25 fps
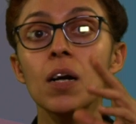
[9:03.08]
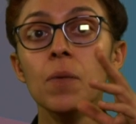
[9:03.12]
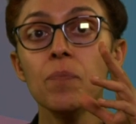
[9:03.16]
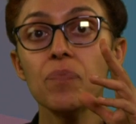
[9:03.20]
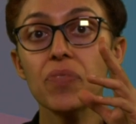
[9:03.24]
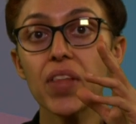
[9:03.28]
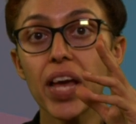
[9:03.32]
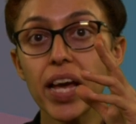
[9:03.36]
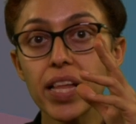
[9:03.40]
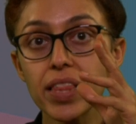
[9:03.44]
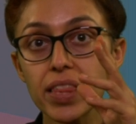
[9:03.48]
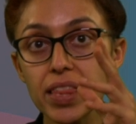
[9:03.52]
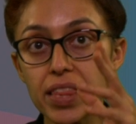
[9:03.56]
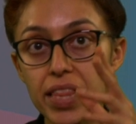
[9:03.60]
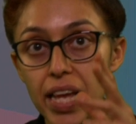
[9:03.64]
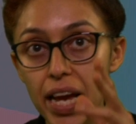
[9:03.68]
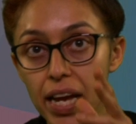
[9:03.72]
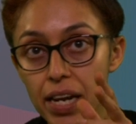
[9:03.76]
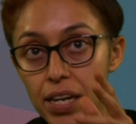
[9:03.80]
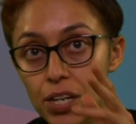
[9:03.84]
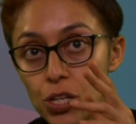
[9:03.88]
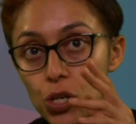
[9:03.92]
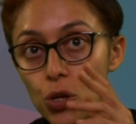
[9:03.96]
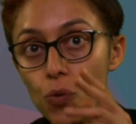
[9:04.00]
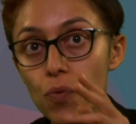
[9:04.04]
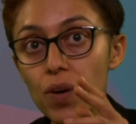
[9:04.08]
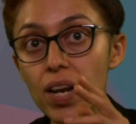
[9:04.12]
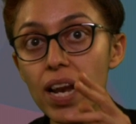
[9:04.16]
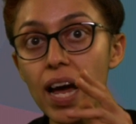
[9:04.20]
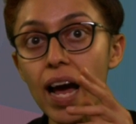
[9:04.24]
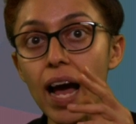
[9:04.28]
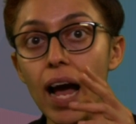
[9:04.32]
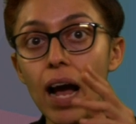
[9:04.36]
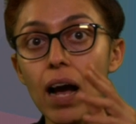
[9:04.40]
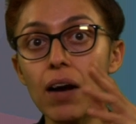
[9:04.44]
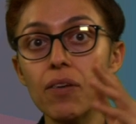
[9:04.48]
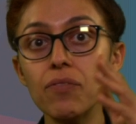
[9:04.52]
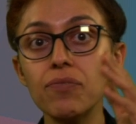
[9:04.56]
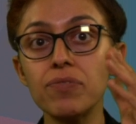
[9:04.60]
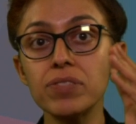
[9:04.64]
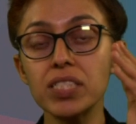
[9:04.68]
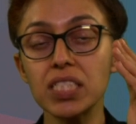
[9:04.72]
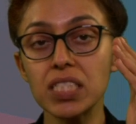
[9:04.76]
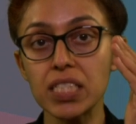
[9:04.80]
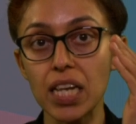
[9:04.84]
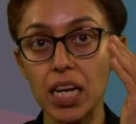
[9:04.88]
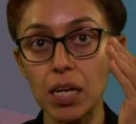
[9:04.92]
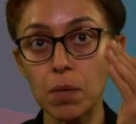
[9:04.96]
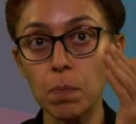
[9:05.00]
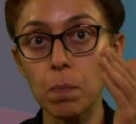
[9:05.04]
And then you will have
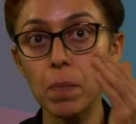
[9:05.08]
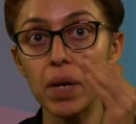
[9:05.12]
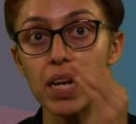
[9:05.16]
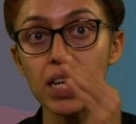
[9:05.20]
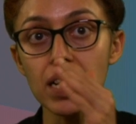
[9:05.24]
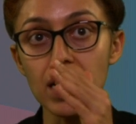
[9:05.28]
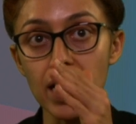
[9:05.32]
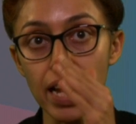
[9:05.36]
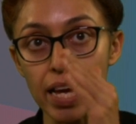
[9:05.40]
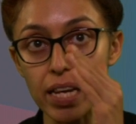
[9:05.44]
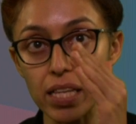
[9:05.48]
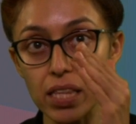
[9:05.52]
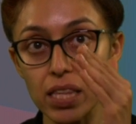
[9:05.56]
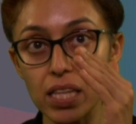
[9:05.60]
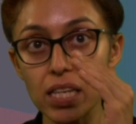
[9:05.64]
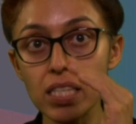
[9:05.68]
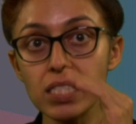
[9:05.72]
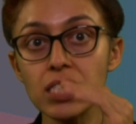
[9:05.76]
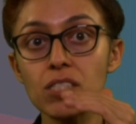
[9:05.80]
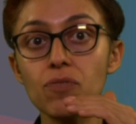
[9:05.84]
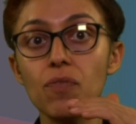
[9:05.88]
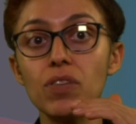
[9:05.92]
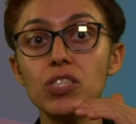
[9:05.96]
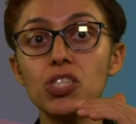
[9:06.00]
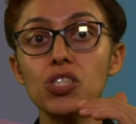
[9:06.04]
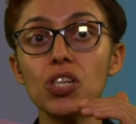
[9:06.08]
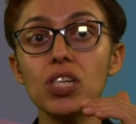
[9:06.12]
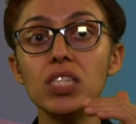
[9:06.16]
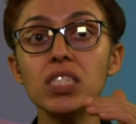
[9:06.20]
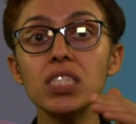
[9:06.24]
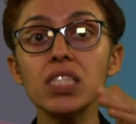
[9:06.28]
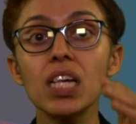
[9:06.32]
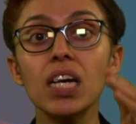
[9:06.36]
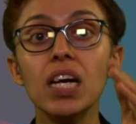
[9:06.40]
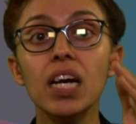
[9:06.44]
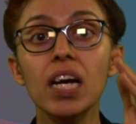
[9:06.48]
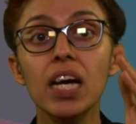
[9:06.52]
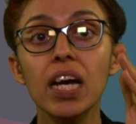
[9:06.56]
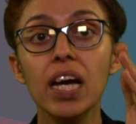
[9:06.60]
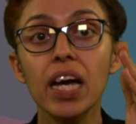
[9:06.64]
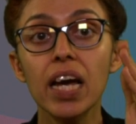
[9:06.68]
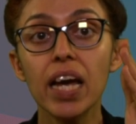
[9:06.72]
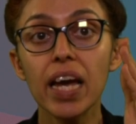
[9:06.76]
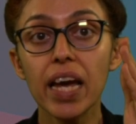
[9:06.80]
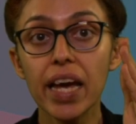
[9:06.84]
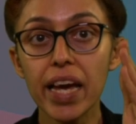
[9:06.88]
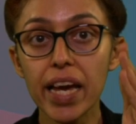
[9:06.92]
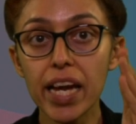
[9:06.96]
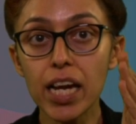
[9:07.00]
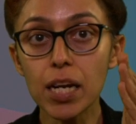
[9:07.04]
statement like this, which is
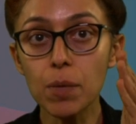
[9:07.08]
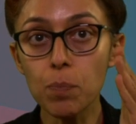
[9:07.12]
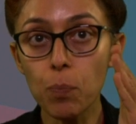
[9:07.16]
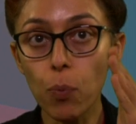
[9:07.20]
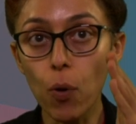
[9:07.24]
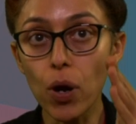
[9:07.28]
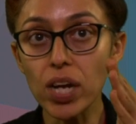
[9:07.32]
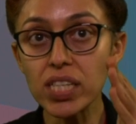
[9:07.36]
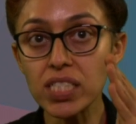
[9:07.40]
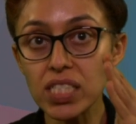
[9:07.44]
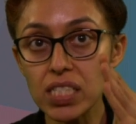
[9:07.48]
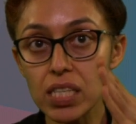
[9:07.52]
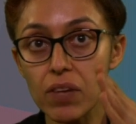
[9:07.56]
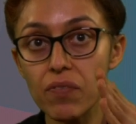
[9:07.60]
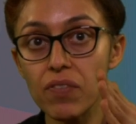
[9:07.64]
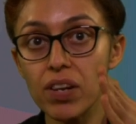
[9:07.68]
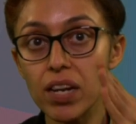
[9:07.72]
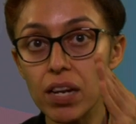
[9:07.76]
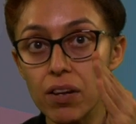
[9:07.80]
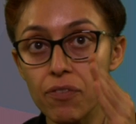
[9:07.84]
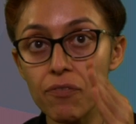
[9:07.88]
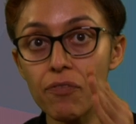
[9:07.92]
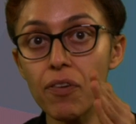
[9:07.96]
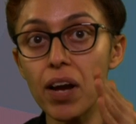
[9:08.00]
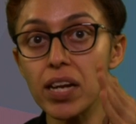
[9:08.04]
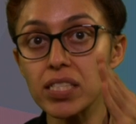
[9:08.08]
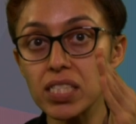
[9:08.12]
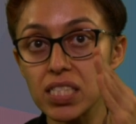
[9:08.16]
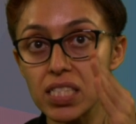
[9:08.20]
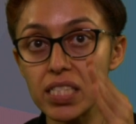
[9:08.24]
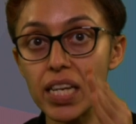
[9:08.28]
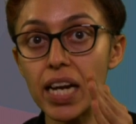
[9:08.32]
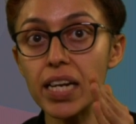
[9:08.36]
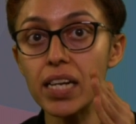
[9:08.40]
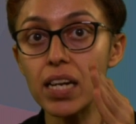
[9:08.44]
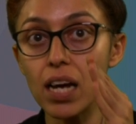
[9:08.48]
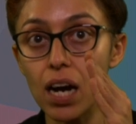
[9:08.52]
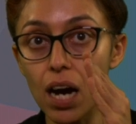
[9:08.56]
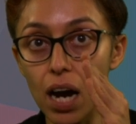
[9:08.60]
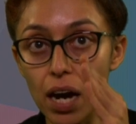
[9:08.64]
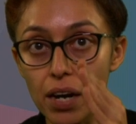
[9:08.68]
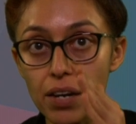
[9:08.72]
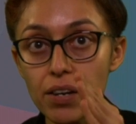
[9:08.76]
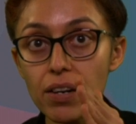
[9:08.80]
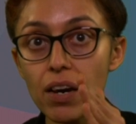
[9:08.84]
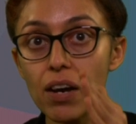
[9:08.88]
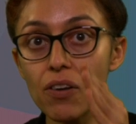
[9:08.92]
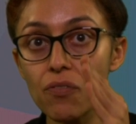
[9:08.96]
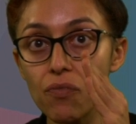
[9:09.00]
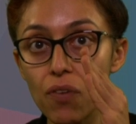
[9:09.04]
8.7 infants dead
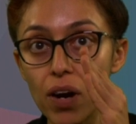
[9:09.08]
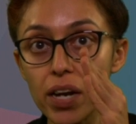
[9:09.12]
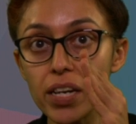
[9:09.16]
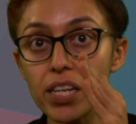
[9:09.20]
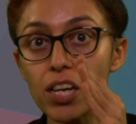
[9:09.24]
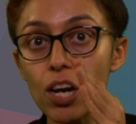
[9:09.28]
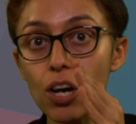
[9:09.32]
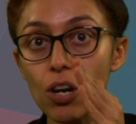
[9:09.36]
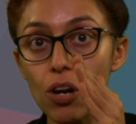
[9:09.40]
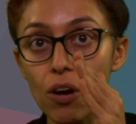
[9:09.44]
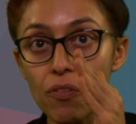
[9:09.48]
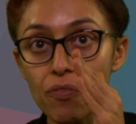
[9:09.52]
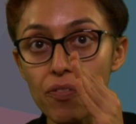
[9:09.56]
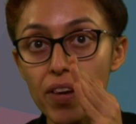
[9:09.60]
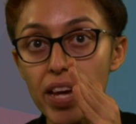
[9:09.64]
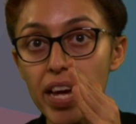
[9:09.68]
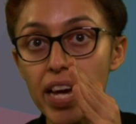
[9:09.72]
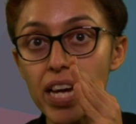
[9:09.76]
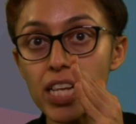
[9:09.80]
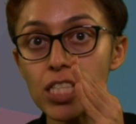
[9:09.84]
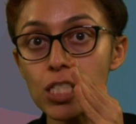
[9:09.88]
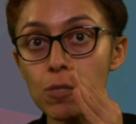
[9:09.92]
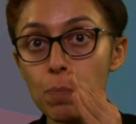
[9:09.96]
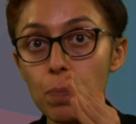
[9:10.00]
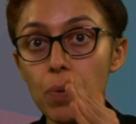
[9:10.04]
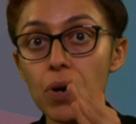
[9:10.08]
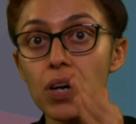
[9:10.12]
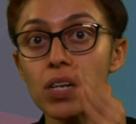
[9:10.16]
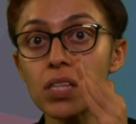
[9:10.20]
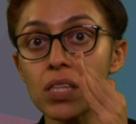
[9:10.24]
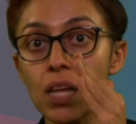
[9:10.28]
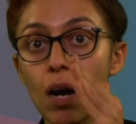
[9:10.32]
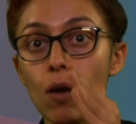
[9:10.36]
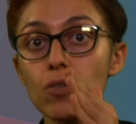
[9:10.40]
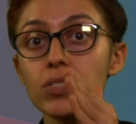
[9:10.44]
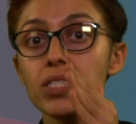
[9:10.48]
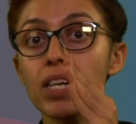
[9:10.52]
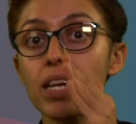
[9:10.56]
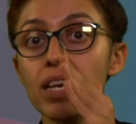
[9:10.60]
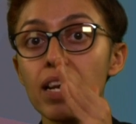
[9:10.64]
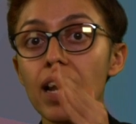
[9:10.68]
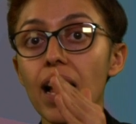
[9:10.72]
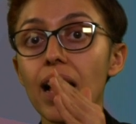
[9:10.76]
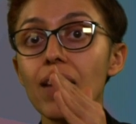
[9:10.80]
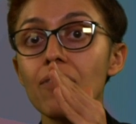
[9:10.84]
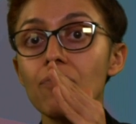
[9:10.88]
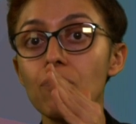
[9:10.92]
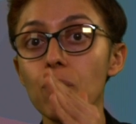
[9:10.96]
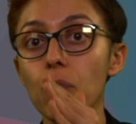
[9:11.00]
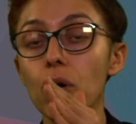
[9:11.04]
under 1 year of age per 1,000
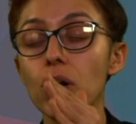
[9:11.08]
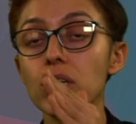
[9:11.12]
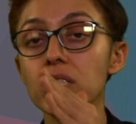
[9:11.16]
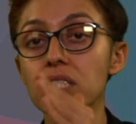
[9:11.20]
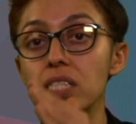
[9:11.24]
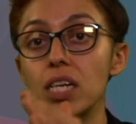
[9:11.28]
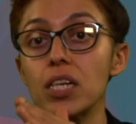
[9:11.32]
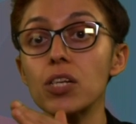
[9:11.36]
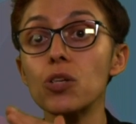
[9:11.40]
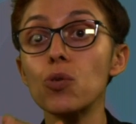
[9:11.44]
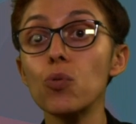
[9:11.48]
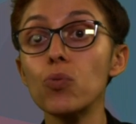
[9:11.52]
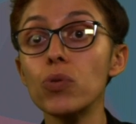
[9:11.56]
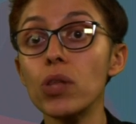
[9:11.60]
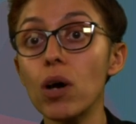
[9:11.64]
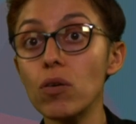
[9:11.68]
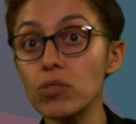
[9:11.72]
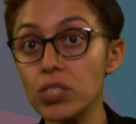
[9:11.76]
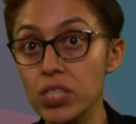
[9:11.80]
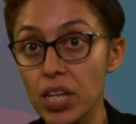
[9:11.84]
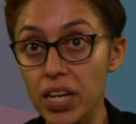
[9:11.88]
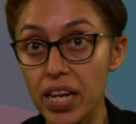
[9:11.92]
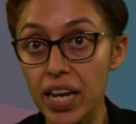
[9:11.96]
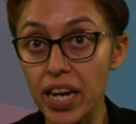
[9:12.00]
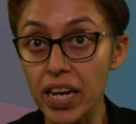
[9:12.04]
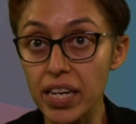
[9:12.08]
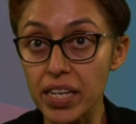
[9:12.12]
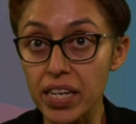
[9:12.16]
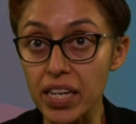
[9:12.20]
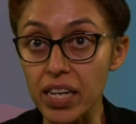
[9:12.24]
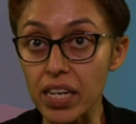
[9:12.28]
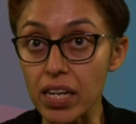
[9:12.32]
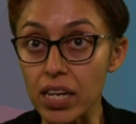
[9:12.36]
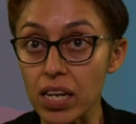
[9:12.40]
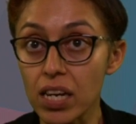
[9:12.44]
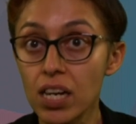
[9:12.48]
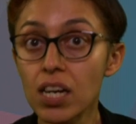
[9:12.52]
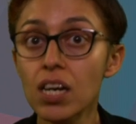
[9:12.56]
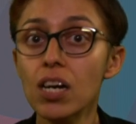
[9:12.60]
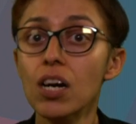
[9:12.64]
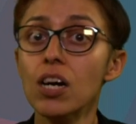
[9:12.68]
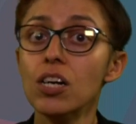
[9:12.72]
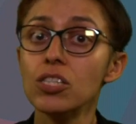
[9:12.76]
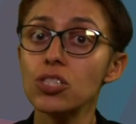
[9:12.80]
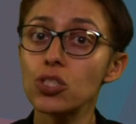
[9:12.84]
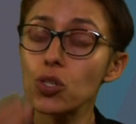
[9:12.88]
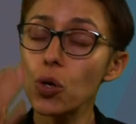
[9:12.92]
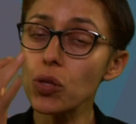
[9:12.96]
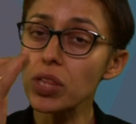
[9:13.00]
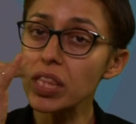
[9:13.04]
live births in 2018.
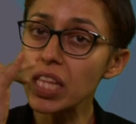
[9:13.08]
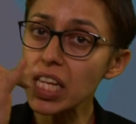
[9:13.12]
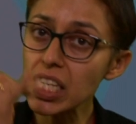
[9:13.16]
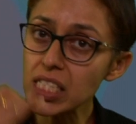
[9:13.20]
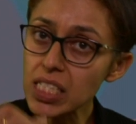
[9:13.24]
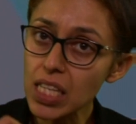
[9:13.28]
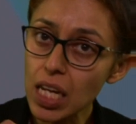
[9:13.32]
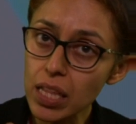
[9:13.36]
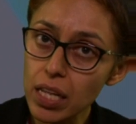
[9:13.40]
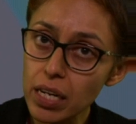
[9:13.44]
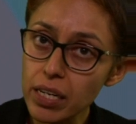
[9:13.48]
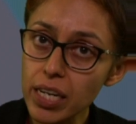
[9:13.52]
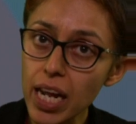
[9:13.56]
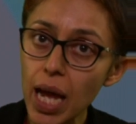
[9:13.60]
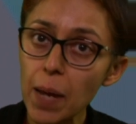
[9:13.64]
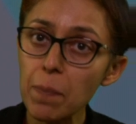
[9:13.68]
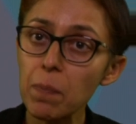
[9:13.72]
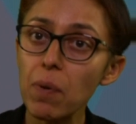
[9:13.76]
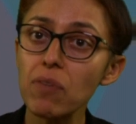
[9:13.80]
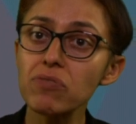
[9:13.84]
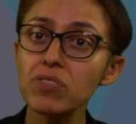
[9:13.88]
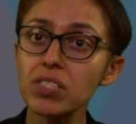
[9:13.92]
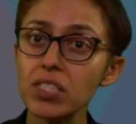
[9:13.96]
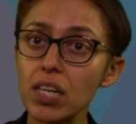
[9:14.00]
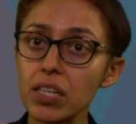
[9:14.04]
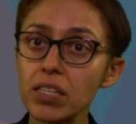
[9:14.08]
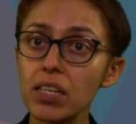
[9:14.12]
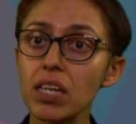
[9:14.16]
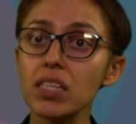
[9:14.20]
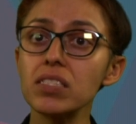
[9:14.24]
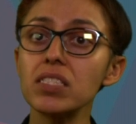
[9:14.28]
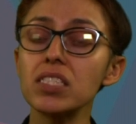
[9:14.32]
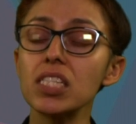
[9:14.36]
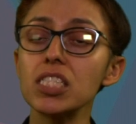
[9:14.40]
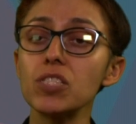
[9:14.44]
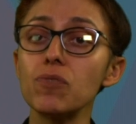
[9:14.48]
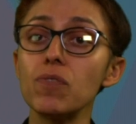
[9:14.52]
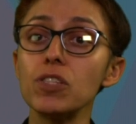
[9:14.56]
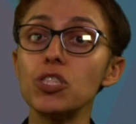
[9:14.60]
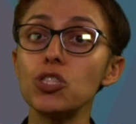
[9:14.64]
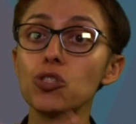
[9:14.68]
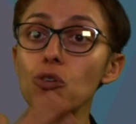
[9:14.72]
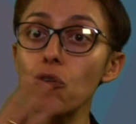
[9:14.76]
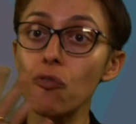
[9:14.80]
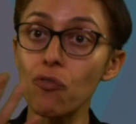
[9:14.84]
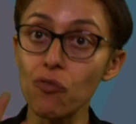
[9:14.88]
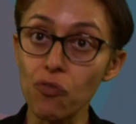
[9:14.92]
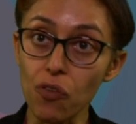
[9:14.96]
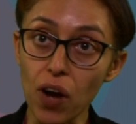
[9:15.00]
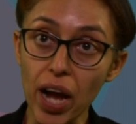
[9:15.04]
So these are the type of sentences which you
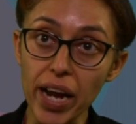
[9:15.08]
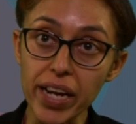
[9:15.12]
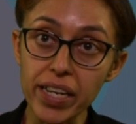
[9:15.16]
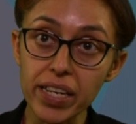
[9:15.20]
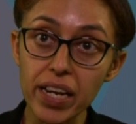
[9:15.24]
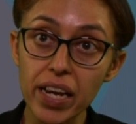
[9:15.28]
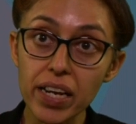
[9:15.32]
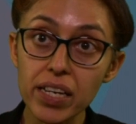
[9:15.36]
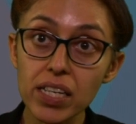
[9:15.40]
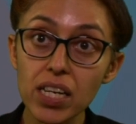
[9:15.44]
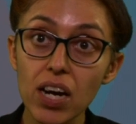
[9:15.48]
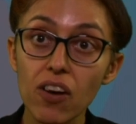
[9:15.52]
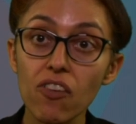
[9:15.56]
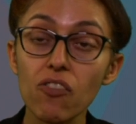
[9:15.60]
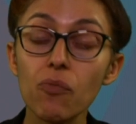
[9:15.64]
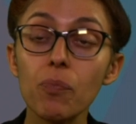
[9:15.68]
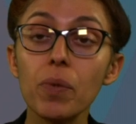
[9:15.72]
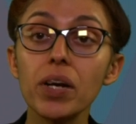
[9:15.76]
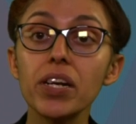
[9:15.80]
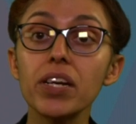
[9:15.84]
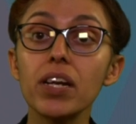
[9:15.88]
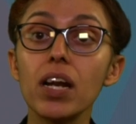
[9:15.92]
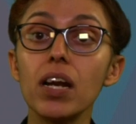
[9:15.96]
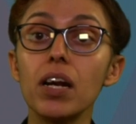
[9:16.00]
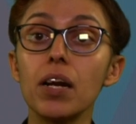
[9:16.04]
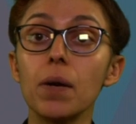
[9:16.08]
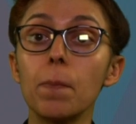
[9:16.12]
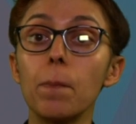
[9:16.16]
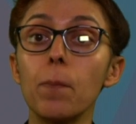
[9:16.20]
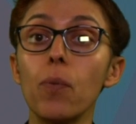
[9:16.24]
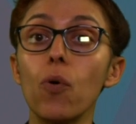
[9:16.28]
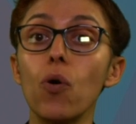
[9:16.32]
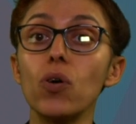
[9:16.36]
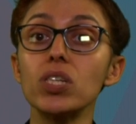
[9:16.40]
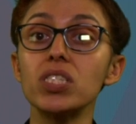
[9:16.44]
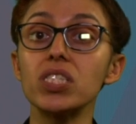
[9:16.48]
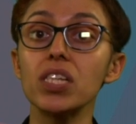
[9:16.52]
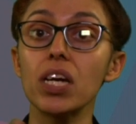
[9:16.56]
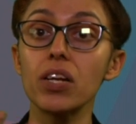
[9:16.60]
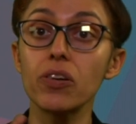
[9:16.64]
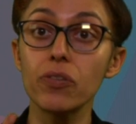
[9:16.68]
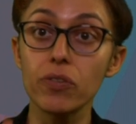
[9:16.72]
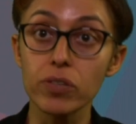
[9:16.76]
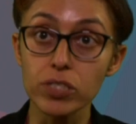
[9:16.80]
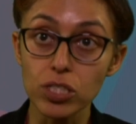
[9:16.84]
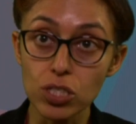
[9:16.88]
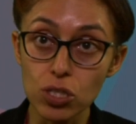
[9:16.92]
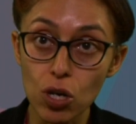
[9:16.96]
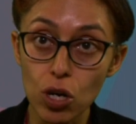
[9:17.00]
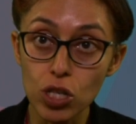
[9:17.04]
find in governmental reports, in
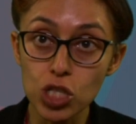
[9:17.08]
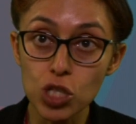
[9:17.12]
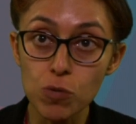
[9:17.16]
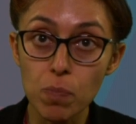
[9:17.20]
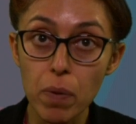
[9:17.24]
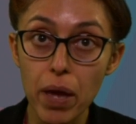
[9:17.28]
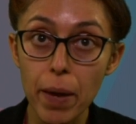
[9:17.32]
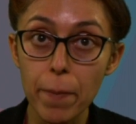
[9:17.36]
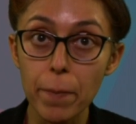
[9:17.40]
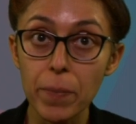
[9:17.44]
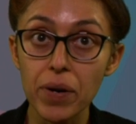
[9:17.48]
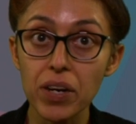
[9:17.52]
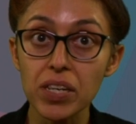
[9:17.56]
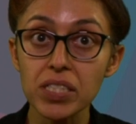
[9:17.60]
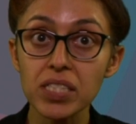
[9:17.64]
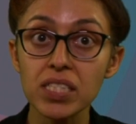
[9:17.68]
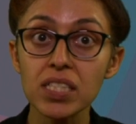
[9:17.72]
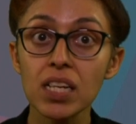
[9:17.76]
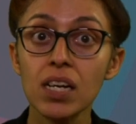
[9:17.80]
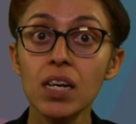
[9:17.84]
research papers,